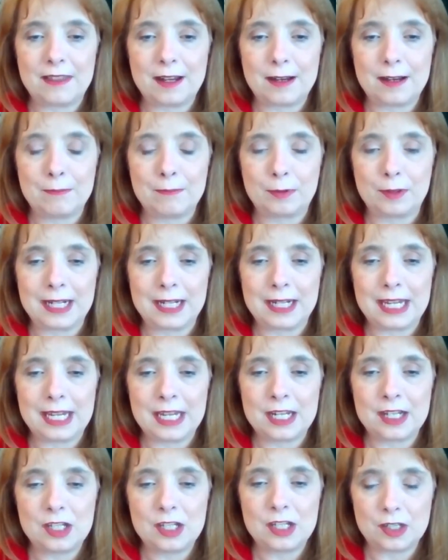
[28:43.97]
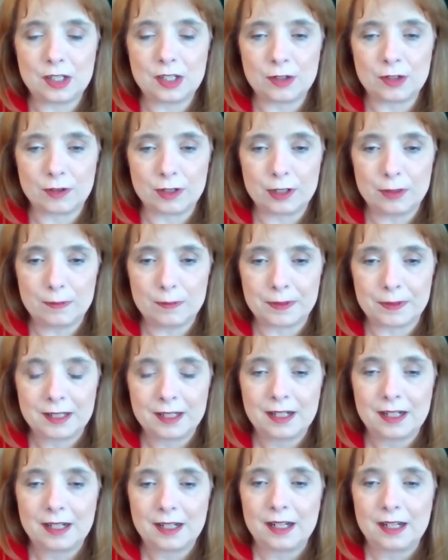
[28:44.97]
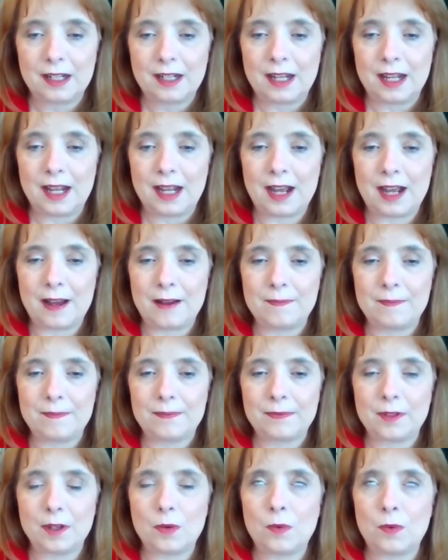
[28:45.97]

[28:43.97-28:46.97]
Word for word: then bring into the group? Um,